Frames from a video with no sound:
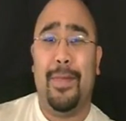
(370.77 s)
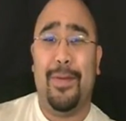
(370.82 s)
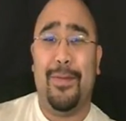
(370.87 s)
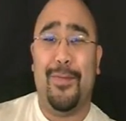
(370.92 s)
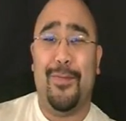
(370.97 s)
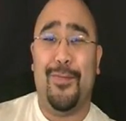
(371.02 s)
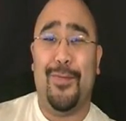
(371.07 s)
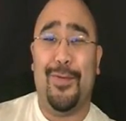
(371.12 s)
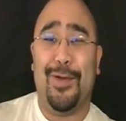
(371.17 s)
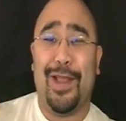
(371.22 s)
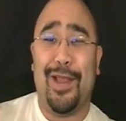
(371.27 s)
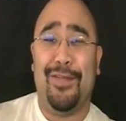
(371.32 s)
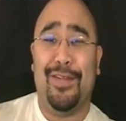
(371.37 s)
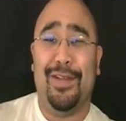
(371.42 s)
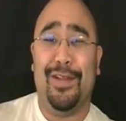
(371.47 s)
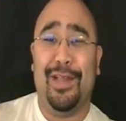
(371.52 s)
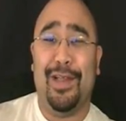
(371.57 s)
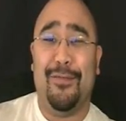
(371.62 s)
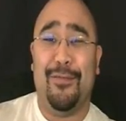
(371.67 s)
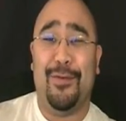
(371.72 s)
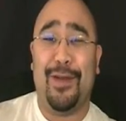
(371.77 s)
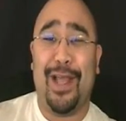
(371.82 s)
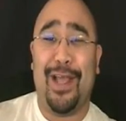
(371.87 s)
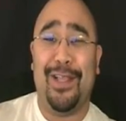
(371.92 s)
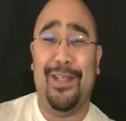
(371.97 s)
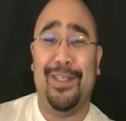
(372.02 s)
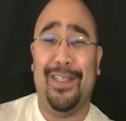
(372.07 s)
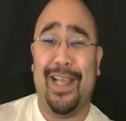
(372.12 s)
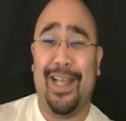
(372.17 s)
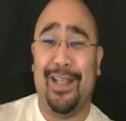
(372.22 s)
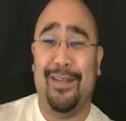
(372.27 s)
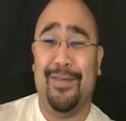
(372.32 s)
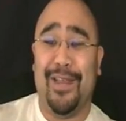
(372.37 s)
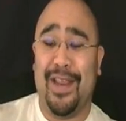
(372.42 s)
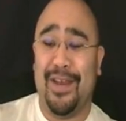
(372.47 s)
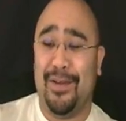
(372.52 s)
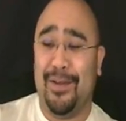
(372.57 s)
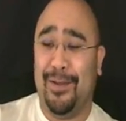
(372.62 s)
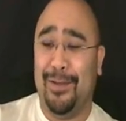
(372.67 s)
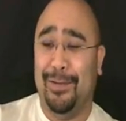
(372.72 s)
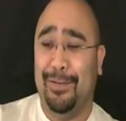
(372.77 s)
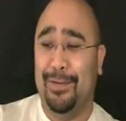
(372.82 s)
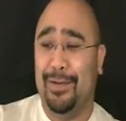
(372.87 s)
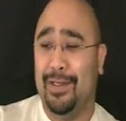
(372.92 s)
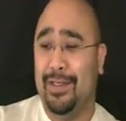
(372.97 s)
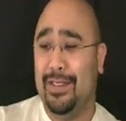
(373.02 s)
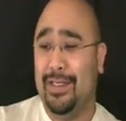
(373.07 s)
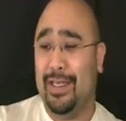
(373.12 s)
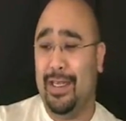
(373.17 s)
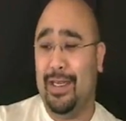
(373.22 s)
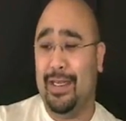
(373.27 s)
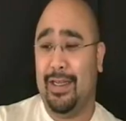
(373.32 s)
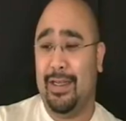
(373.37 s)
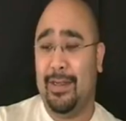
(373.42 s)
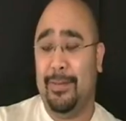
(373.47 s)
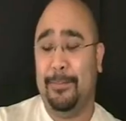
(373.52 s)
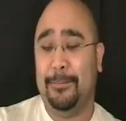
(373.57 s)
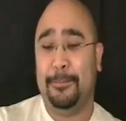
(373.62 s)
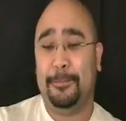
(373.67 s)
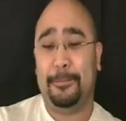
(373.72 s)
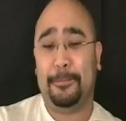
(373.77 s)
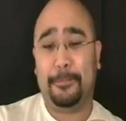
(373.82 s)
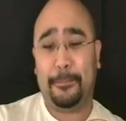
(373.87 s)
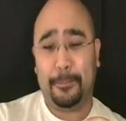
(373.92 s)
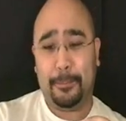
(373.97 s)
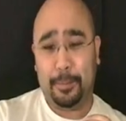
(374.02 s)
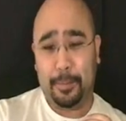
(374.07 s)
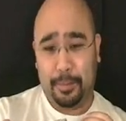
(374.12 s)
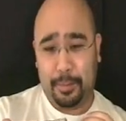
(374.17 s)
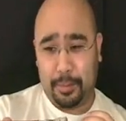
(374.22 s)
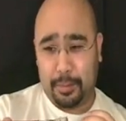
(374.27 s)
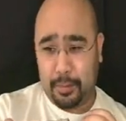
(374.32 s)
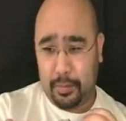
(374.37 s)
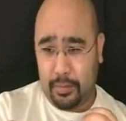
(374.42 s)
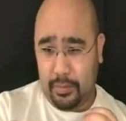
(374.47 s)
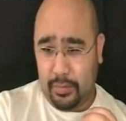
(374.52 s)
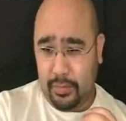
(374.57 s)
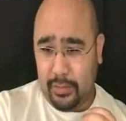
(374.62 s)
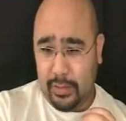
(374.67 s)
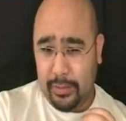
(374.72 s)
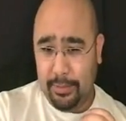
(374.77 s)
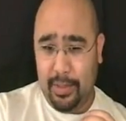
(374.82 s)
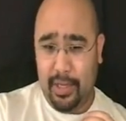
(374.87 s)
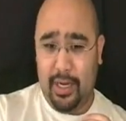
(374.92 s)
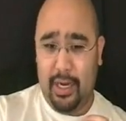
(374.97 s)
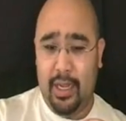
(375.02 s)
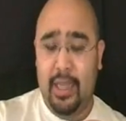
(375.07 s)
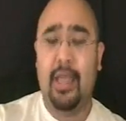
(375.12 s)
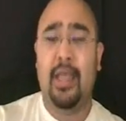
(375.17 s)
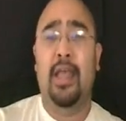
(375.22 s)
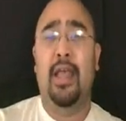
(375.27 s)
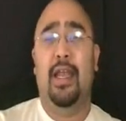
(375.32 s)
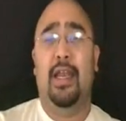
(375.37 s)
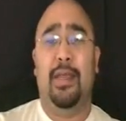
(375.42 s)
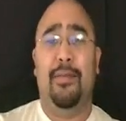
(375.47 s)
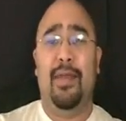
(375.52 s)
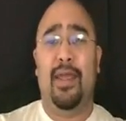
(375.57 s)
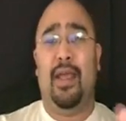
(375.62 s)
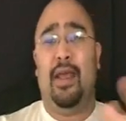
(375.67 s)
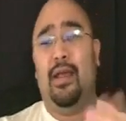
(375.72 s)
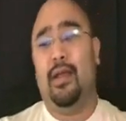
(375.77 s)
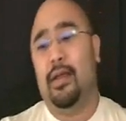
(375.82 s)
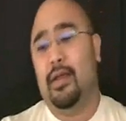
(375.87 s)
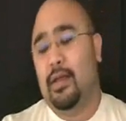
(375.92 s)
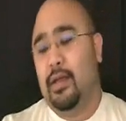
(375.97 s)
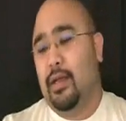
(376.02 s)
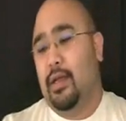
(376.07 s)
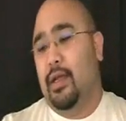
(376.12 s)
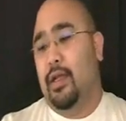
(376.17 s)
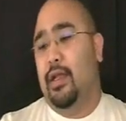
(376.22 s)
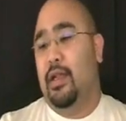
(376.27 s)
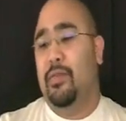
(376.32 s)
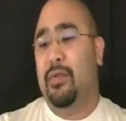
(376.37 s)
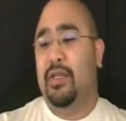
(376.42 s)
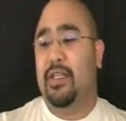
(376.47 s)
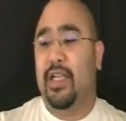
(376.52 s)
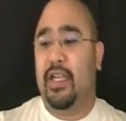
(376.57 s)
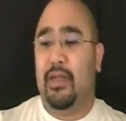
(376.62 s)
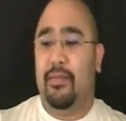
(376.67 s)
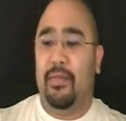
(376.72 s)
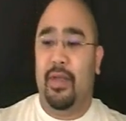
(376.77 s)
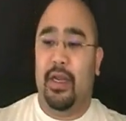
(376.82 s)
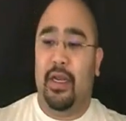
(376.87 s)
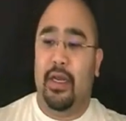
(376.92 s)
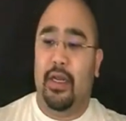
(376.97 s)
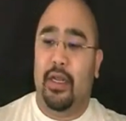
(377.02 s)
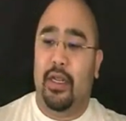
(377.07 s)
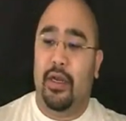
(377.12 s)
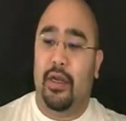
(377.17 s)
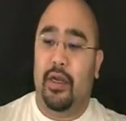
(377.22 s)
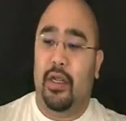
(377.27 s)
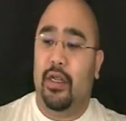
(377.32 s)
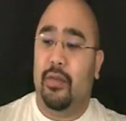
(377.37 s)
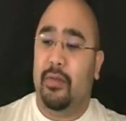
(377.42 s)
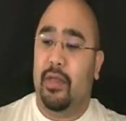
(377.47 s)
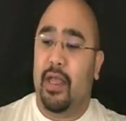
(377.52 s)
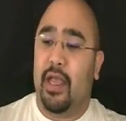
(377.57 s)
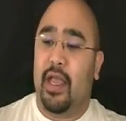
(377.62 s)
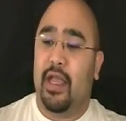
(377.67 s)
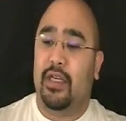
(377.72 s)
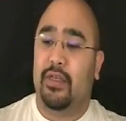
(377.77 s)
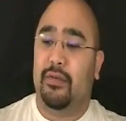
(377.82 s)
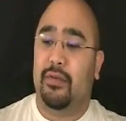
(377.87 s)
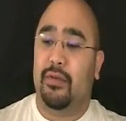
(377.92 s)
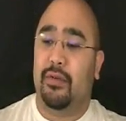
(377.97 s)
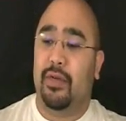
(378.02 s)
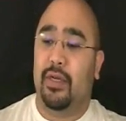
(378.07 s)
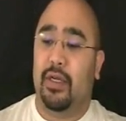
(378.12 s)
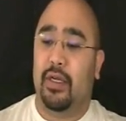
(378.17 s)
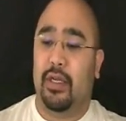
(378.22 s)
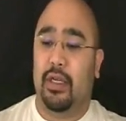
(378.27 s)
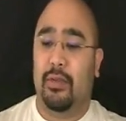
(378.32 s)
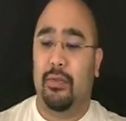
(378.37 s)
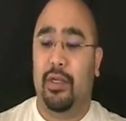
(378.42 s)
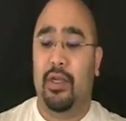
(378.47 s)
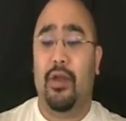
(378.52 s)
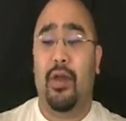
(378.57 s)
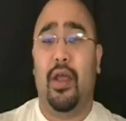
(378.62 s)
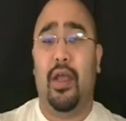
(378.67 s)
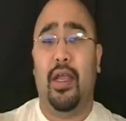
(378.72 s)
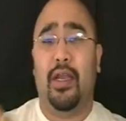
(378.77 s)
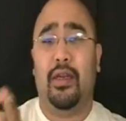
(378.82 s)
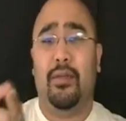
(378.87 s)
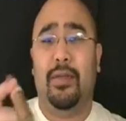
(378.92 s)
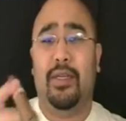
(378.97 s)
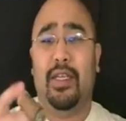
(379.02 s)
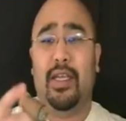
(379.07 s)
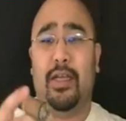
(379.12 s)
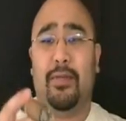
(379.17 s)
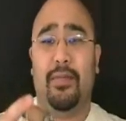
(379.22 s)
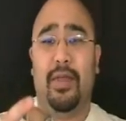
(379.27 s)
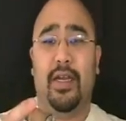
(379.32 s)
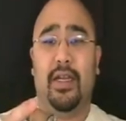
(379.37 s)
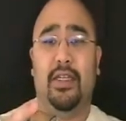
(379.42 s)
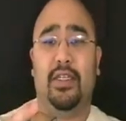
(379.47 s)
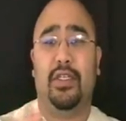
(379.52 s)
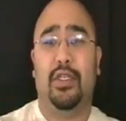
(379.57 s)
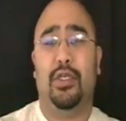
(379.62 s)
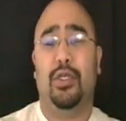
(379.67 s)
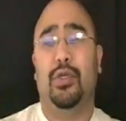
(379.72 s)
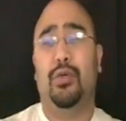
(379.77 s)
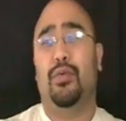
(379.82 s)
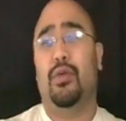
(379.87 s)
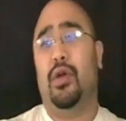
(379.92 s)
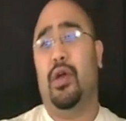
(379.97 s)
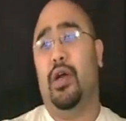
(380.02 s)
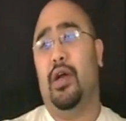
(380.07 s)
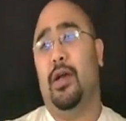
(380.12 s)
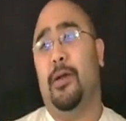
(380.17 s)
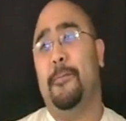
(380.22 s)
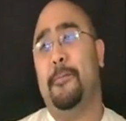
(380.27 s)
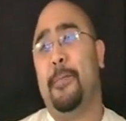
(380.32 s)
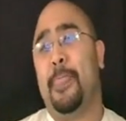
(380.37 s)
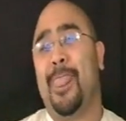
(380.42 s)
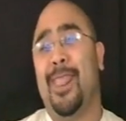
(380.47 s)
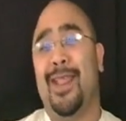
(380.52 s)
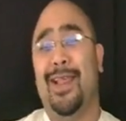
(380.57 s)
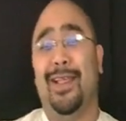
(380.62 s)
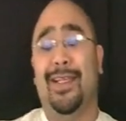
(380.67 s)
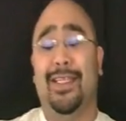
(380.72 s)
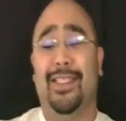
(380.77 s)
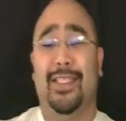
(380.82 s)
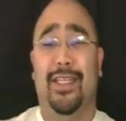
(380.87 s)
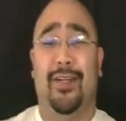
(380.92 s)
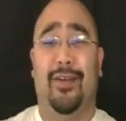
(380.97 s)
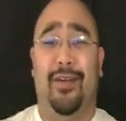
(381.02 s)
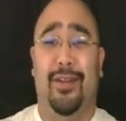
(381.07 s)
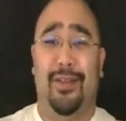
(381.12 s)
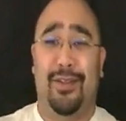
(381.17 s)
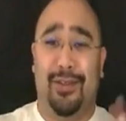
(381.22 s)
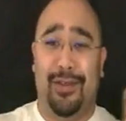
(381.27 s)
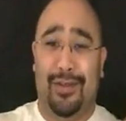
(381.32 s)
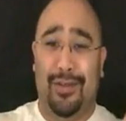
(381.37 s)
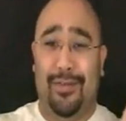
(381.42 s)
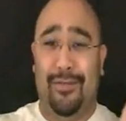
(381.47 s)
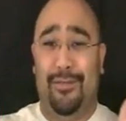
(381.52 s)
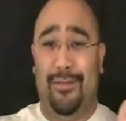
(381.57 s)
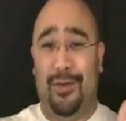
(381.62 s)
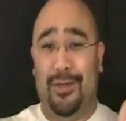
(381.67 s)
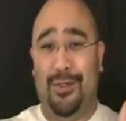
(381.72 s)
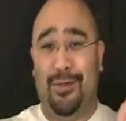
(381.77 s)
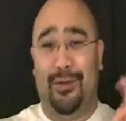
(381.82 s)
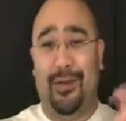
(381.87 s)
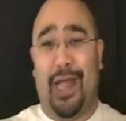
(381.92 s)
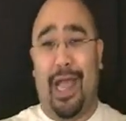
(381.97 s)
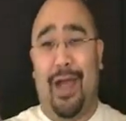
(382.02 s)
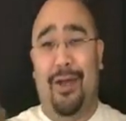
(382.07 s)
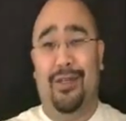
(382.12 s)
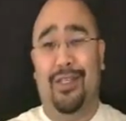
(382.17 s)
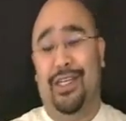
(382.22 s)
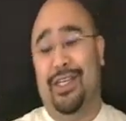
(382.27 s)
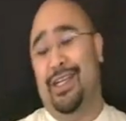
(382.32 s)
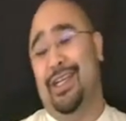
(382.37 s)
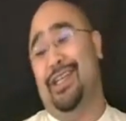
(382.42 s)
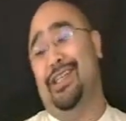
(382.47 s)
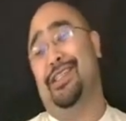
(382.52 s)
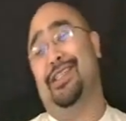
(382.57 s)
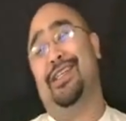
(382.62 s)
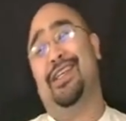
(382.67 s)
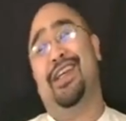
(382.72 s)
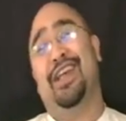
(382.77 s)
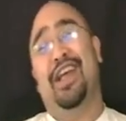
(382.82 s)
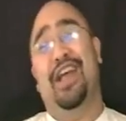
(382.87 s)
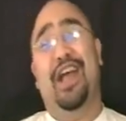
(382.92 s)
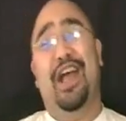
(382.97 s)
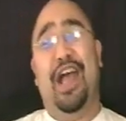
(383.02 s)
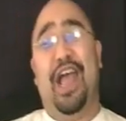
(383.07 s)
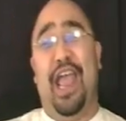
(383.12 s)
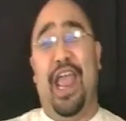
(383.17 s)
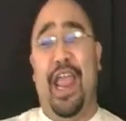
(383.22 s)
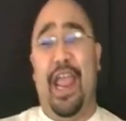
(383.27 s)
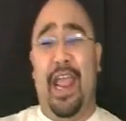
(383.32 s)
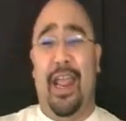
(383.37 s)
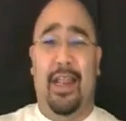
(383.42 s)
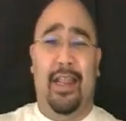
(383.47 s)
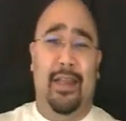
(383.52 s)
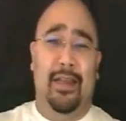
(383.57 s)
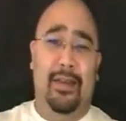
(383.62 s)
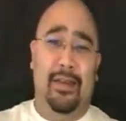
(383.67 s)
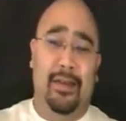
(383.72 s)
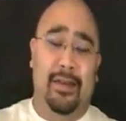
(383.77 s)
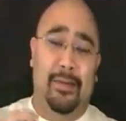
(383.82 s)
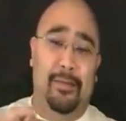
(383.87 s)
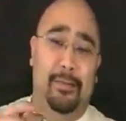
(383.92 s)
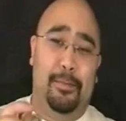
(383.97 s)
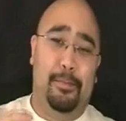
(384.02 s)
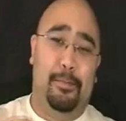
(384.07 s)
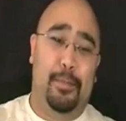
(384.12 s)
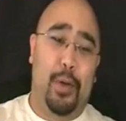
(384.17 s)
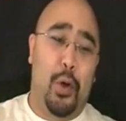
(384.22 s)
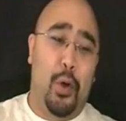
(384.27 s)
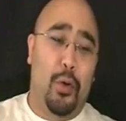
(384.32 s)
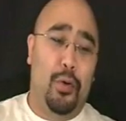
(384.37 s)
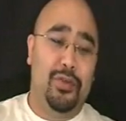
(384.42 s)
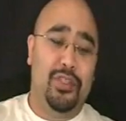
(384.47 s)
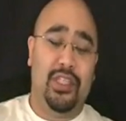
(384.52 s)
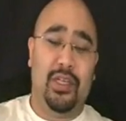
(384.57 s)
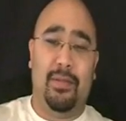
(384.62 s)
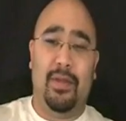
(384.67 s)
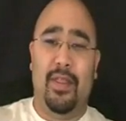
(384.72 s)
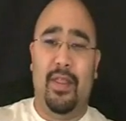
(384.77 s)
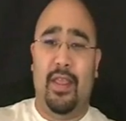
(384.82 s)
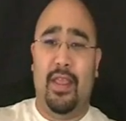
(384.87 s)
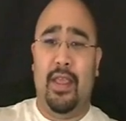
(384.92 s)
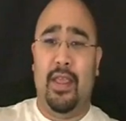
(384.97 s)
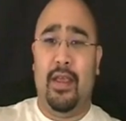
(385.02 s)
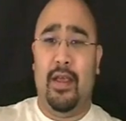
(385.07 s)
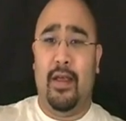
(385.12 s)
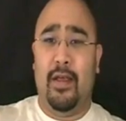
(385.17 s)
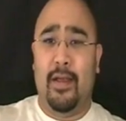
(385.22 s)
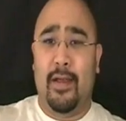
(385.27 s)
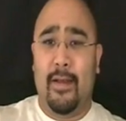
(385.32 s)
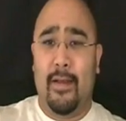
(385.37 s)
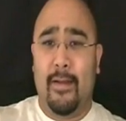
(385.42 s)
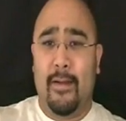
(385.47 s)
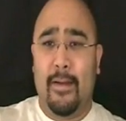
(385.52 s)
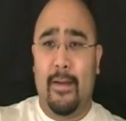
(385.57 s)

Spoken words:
It won't have you salivating all over the stick. But let me take a minute here to let me ask real quick. Let me take a minute to sit on the virtual couch, I guess, and poll some of the